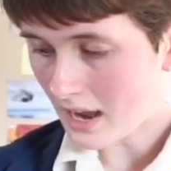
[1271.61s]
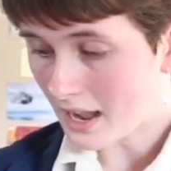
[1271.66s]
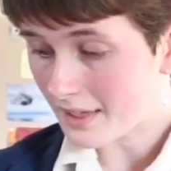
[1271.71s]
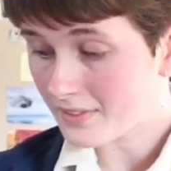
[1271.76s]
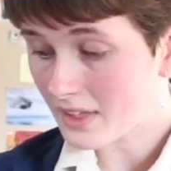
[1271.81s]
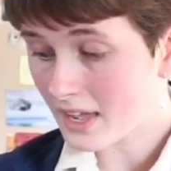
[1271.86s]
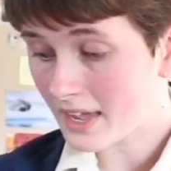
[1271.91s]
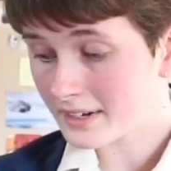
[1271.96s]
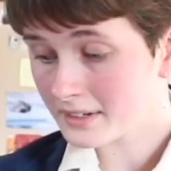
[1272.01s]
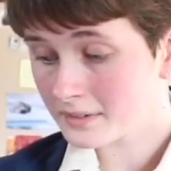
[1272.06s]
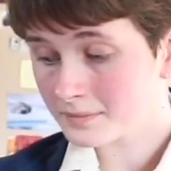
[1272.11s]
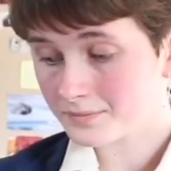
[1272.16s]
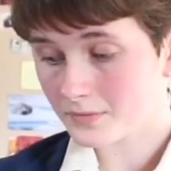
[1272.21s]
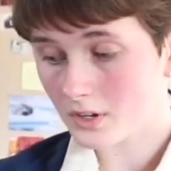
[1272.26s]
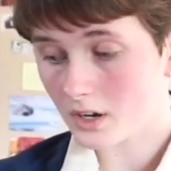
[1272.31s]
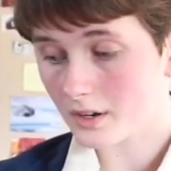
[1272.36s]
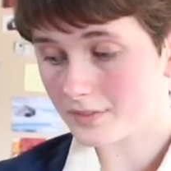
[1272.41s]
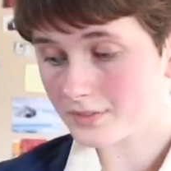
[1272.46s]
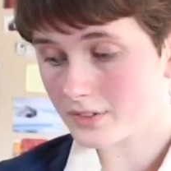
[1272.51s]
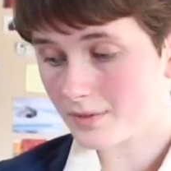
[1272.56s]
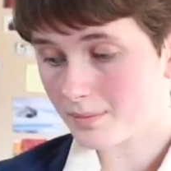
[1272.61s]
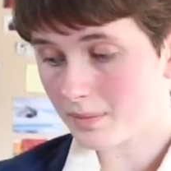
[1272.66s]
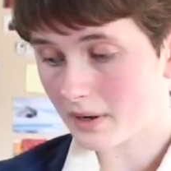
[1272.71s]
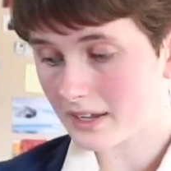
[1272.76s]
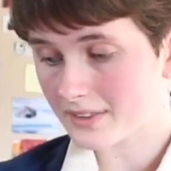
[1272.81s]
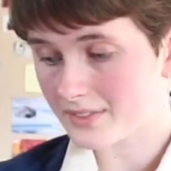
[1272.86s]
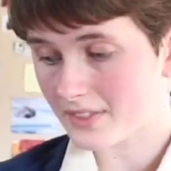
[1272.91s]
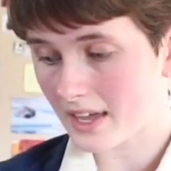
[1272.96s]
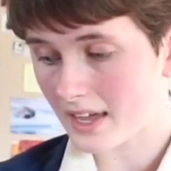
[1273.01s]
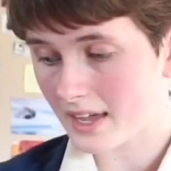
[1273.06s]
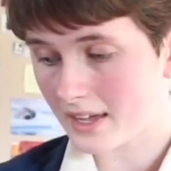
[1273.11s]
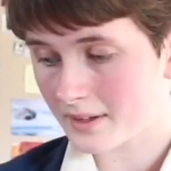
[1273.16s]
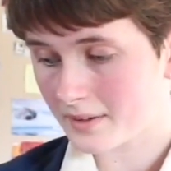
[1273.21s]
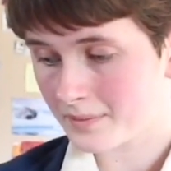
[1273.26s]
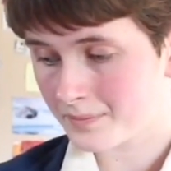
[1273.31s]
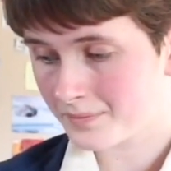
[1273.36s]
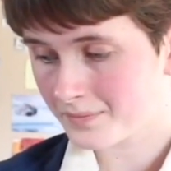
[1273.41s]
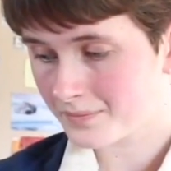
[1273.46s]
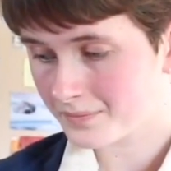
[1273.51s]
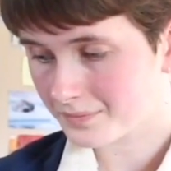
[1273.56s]
And then, after you've played that,
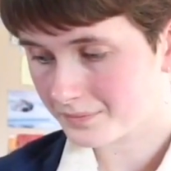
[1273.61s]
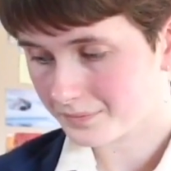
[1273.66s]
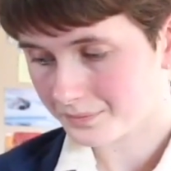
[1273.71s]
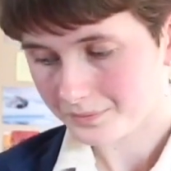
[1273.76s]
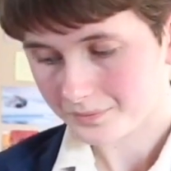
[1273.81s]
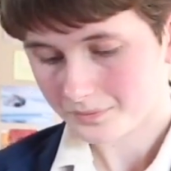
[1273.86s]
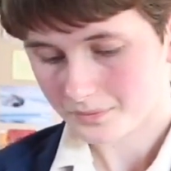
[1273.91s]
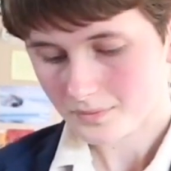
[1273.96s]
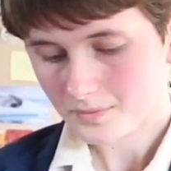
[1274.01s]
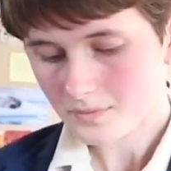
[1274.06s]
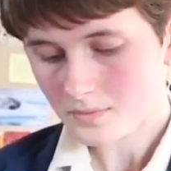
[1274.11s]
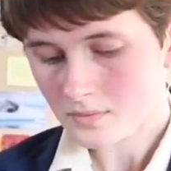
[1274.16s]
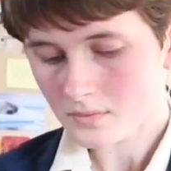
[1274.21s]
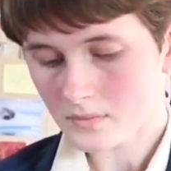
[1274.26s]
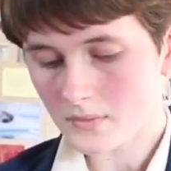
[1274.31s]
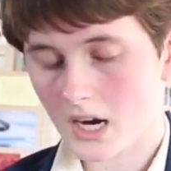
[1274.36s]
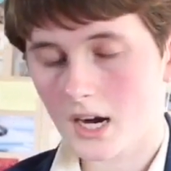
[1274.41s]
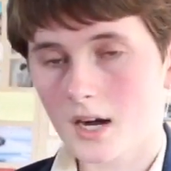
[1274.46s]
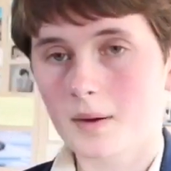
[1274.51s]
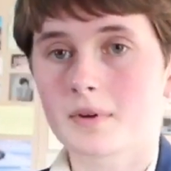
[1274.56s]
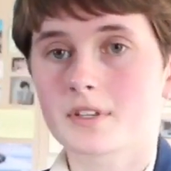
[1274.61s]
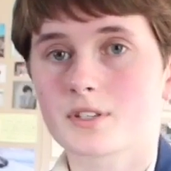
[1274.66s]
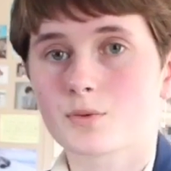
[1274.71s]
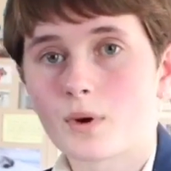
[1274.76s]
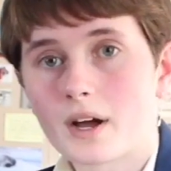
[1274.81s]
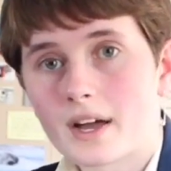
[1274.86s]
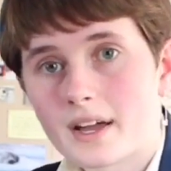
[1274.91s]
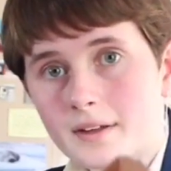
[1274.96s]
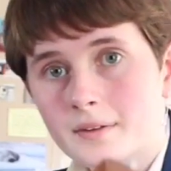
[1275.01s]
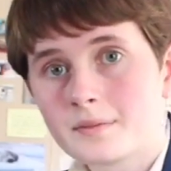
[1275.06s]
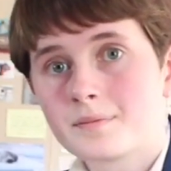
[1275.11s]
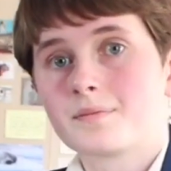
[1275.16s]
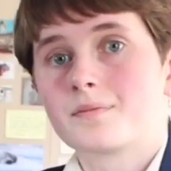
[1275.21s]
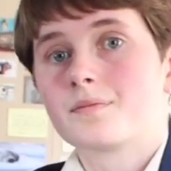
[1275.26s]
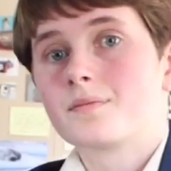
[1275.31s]
it's where